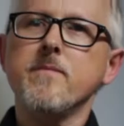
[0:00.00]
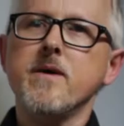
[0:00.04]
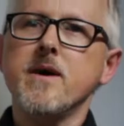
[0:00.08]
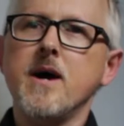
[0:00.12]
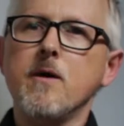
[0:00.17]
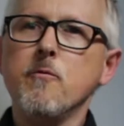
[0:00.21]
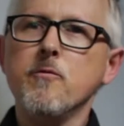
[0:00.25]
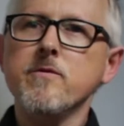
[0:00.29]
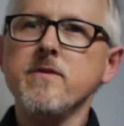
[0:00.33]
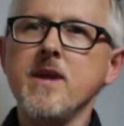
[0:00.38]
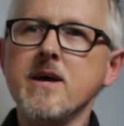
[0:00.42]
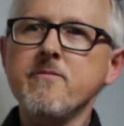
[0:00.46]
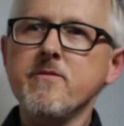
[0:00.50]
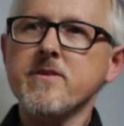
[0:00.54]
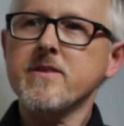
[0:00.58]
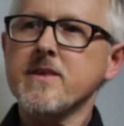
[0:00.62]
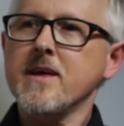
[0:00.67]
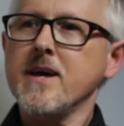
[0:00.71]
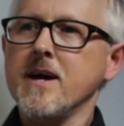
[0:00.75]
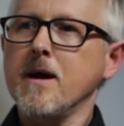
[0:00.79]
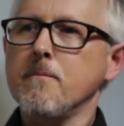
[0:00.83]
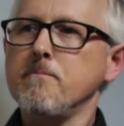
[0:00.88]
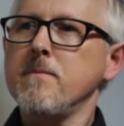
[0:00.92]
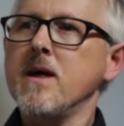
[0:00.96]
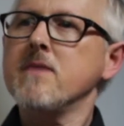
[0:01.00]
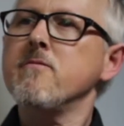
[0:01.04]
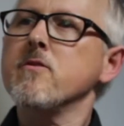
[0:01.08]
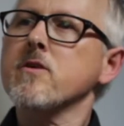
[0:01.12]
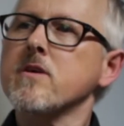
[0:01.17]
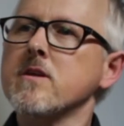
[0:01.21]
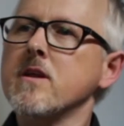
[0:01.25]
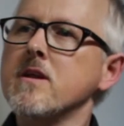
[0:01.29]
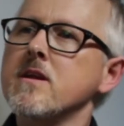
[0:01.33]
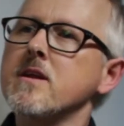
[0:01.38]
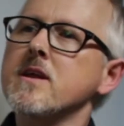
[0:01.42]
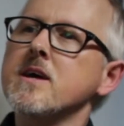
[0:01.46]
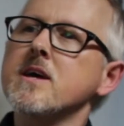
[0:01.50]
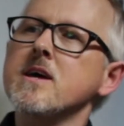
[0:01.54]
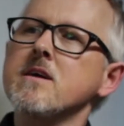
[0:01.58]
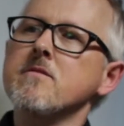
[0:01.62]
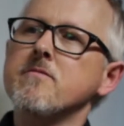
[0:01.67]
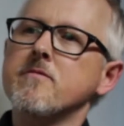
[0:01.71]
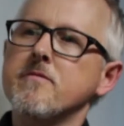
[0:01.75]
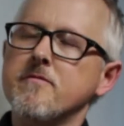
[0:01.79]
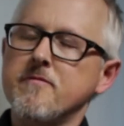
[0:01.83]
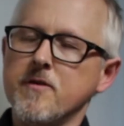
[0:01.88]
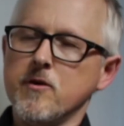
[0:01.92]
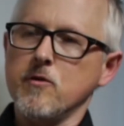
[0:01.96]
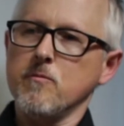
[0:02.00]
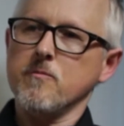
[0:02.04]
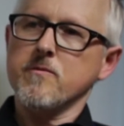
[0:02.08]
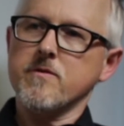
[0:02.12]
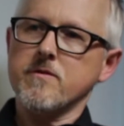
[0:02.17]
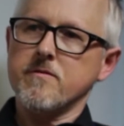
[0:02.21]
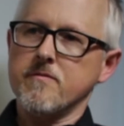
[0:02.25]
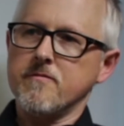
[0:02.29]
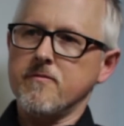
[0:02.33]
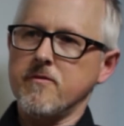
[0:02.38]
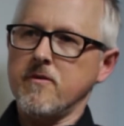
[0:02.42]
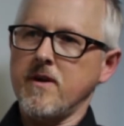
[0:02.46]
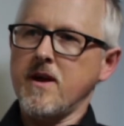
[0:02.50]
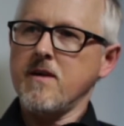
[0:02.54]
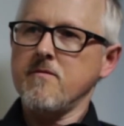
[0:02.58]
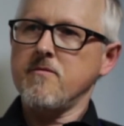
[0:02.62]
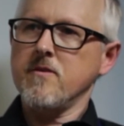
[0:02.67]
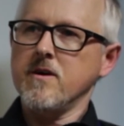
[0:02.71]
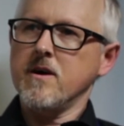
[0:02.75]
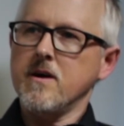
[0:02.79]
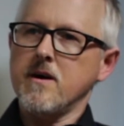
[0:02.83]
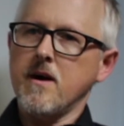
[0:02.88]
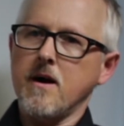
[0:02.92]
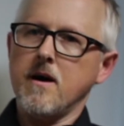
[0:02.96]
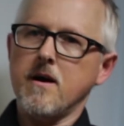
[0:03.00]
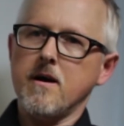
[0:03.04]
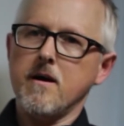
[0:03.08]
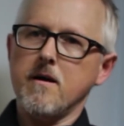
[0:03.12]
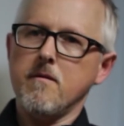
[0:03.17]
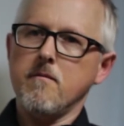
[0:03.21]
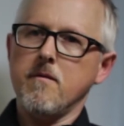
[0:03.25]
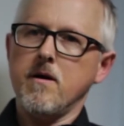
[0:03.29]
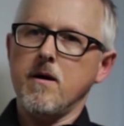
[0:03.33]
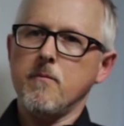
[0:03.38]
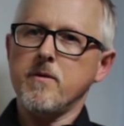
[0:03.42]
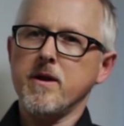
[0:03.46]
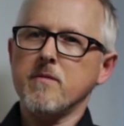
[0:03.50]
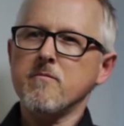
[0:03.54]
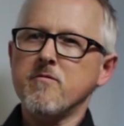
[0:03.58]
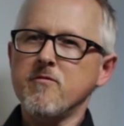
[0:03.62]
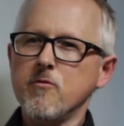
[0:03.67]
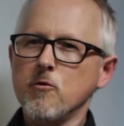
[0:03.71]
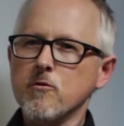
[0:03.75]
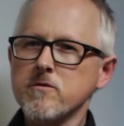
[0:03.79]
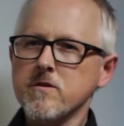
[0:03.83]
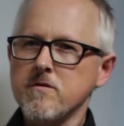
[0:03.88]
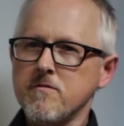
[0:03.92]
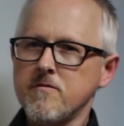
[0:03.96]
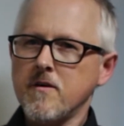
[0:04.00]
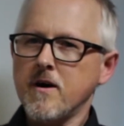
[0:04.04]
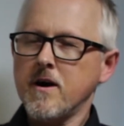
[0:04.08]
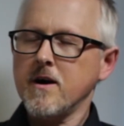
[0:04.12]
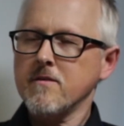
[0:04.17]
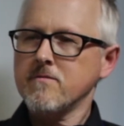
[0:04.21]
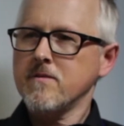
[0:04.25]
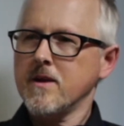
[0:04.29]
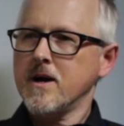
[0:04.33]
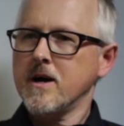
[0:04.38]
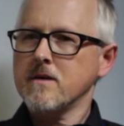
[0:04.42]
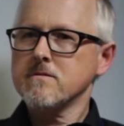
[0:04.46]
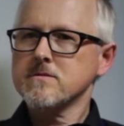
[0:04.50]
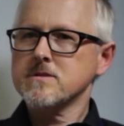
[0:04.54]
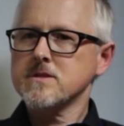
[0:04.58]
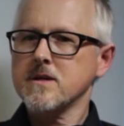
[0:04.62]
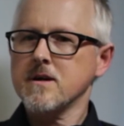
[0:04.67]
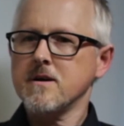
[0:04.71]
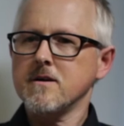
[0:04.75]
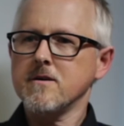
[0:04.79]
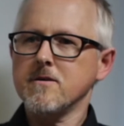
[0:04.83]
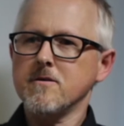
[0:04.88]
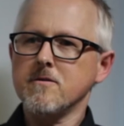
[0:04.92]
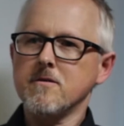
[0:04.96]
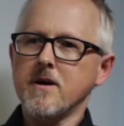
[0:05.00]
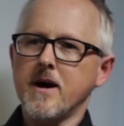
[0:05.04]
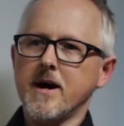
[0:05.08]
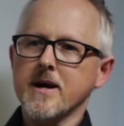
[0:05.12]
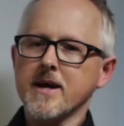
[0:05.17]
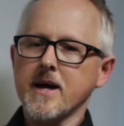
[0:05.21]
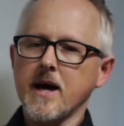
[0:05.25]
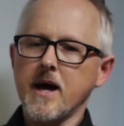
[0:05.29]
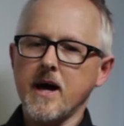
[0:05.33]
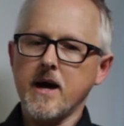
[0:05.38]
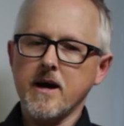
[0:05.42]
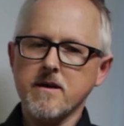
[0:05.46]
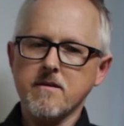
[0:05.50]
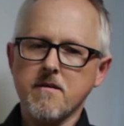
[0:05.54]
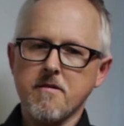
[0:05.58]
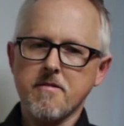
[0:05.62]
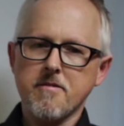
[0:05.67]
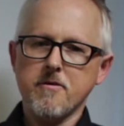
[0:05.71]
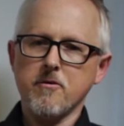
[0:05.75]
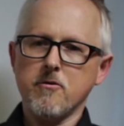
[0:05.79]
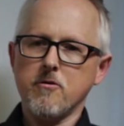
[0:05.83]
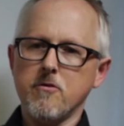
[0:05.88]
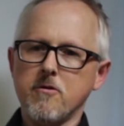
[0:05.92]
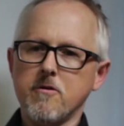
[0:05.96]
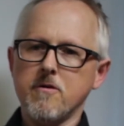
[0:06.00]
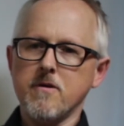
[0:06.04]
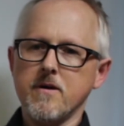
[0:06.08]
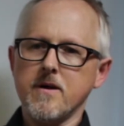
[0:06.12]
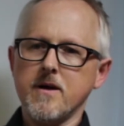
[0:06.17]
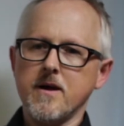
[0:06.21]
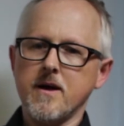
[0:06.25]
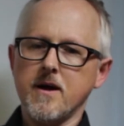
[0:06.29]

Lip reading: I would never say I'm never going to leave films forever. I mean, I'm 45 now, so I kind of thought